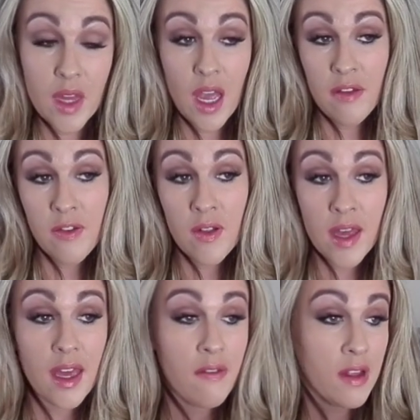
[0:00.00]
I feel
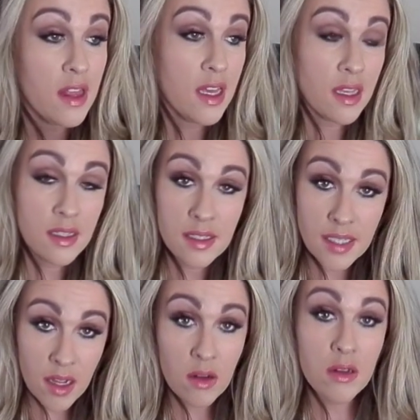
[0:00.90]
like everything is
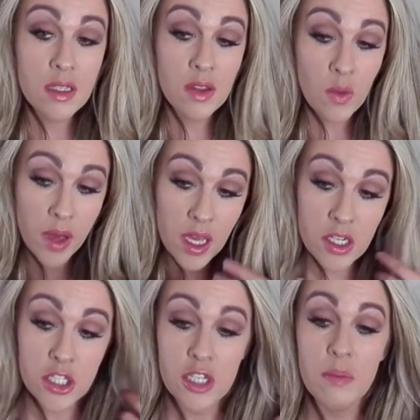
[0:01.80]
settled in the way it
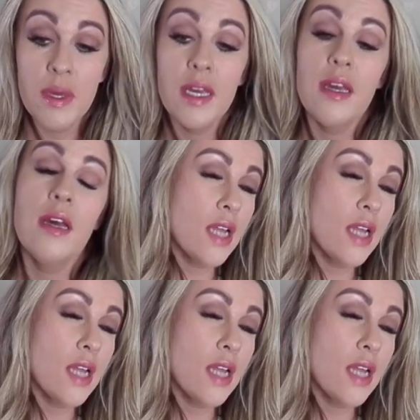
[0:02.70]
should be.